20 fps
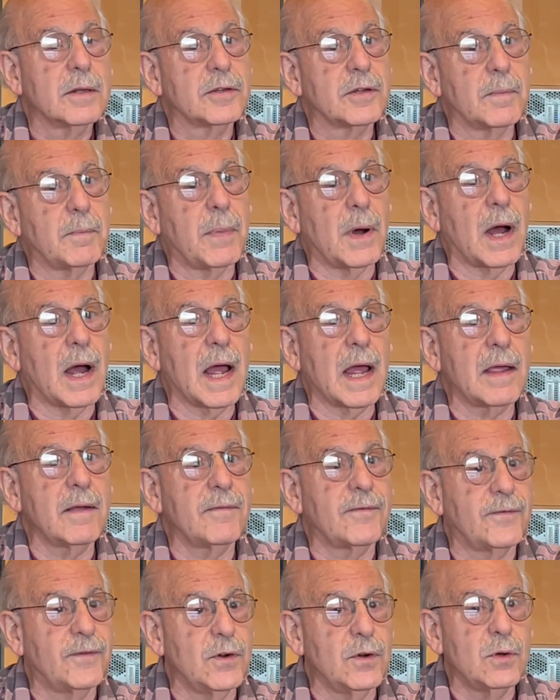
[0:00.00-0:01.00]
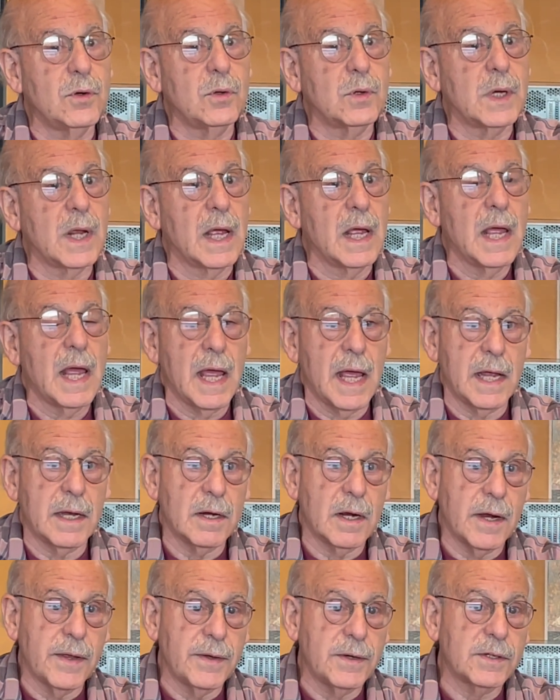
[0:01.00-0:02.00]
to buy food and
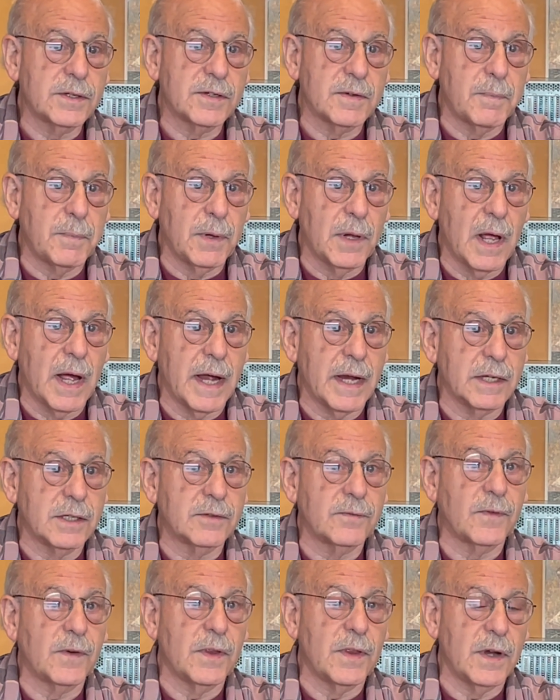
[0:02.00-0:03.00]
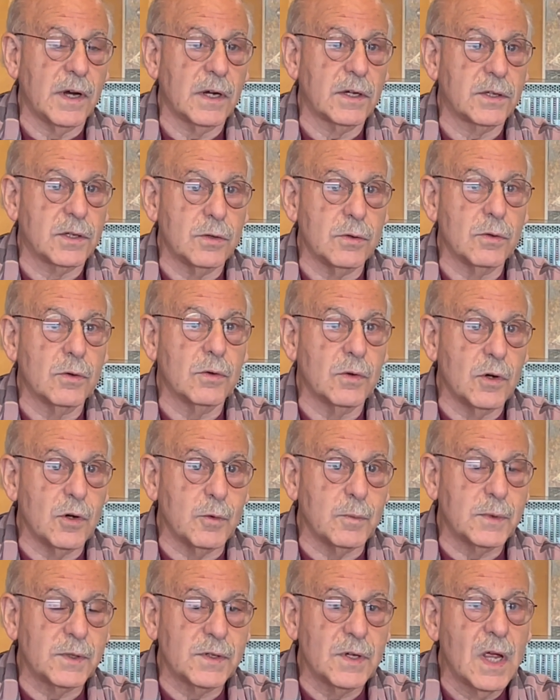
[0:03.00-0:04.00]
other supplies for their two
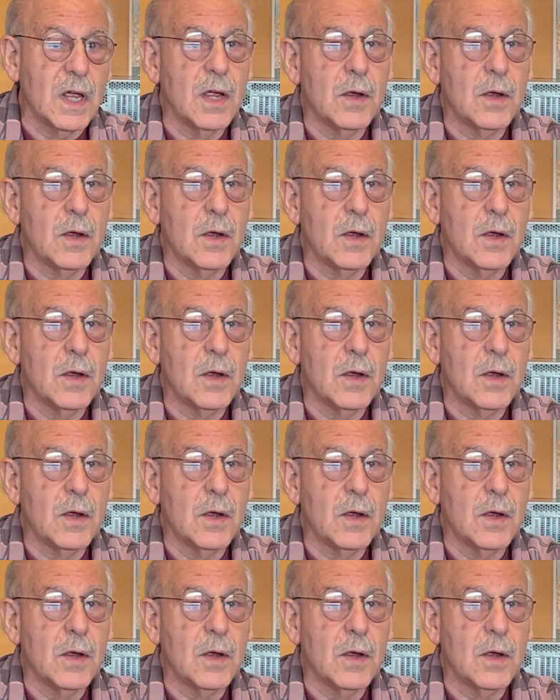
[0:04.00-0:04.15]
groups